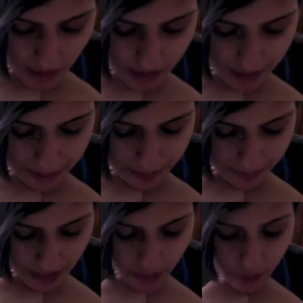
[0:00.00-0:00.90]

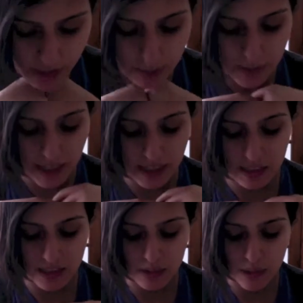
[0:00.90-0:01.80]
If we compare
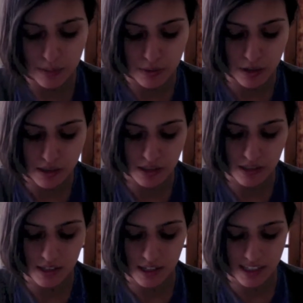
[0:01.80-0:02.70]
this to my
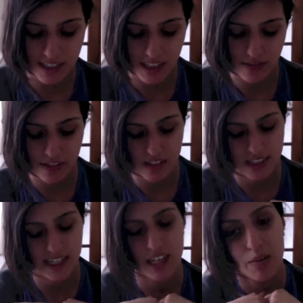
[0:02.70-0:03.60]
product, I can definitely
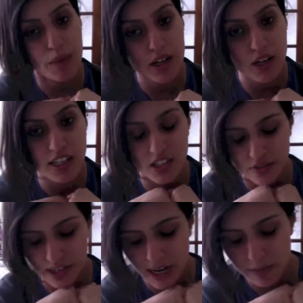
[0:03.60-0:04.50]
say that my knowledge
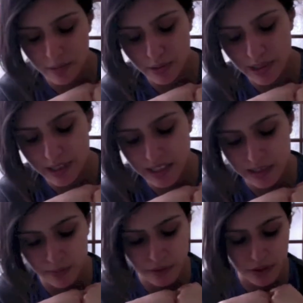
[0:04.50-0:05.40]
of camera work has
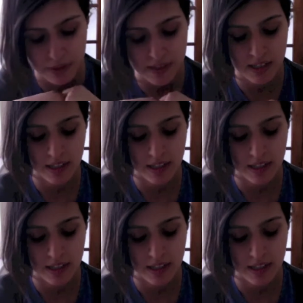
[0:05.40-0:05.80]
improved,